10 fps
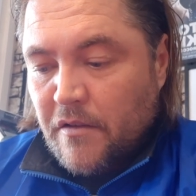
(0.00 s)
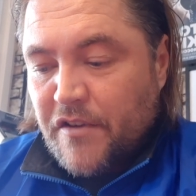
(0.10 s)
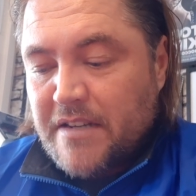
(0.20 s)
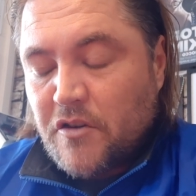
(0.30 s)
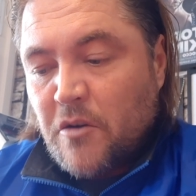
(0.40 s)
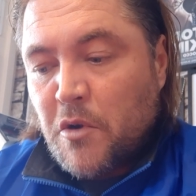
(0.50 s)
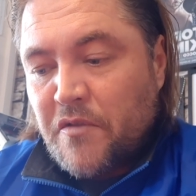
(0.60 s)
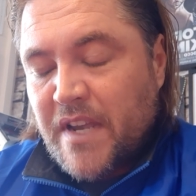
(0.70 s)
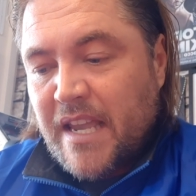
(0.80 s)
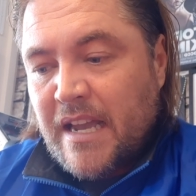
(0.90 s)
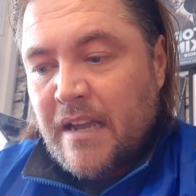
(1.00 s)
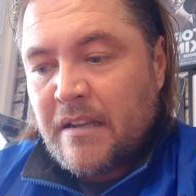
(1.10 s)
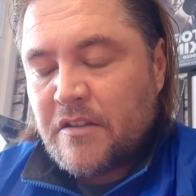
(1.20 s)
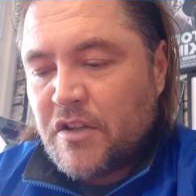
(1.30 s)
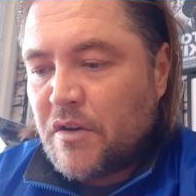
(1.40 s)
Fraser come over here
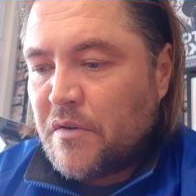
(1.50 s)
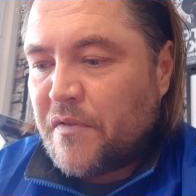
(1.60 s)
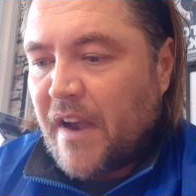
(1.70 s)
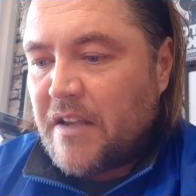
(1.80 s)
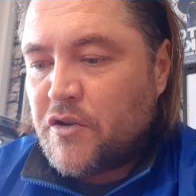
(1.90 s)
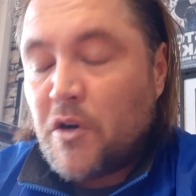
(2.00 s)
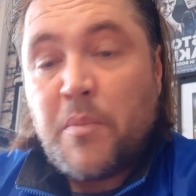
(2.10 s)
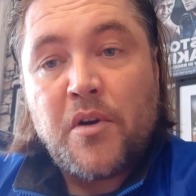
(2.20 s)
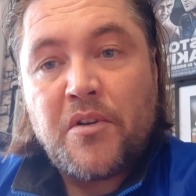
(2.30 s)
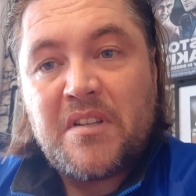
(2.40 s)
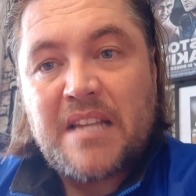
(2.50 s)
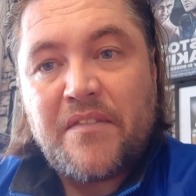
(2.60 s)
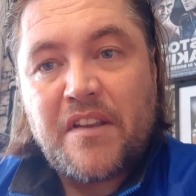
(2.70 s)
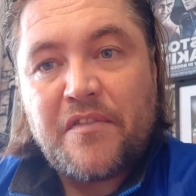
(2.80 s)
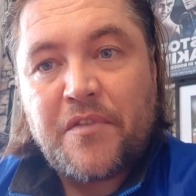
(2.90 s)
to fight Joe Bugner in
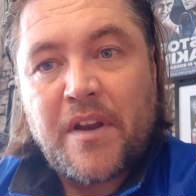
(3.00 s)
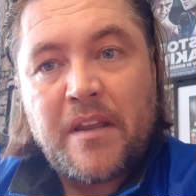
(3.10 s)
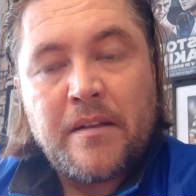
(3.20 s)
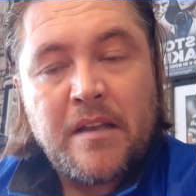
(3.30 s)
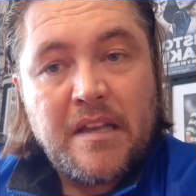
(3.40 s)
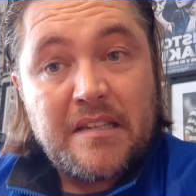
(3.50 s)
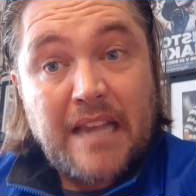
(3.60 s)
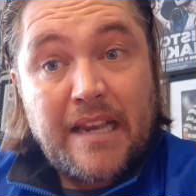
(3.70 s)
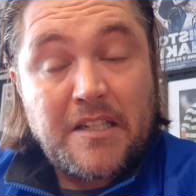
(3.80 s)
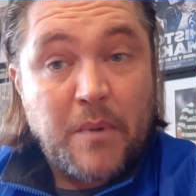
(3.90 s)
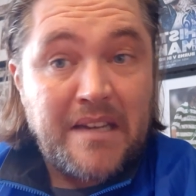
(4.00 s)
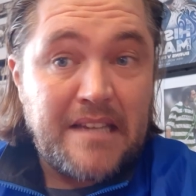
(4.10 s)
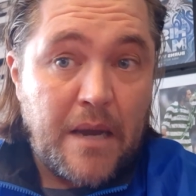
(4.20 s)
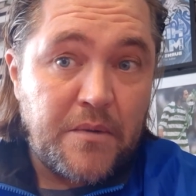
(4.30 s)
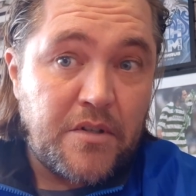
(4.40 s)
73. Sykes went
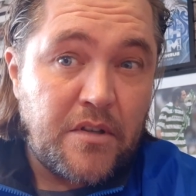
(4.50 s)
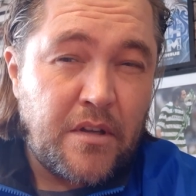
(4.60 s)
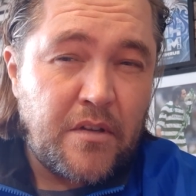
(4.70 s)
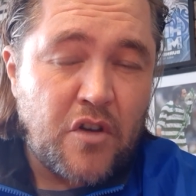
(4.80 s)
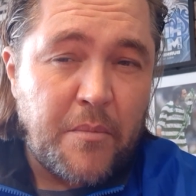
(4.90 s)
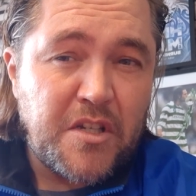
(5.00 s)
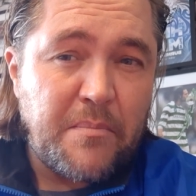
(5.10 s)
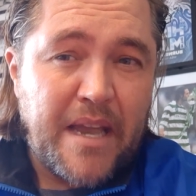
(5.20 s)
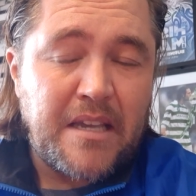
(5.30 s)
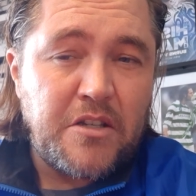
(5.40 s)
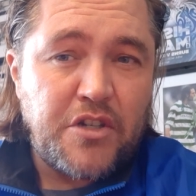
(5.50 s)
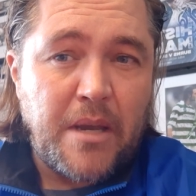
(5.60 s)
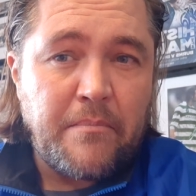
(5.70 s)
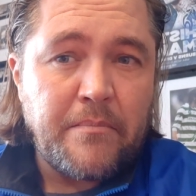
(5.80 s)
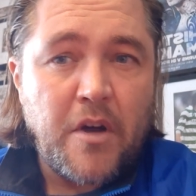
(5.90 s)
down to the Thomas A. Becket
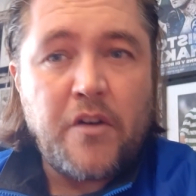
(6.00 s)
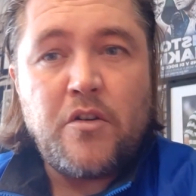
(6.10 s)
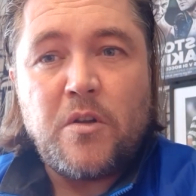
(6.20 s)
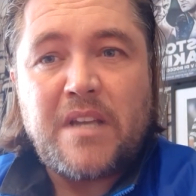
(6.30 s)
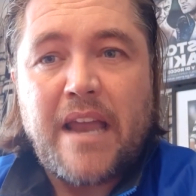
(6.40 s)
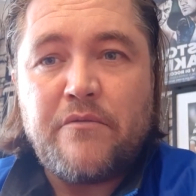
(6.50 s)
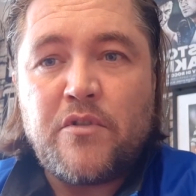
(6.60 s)
gym on the old Kent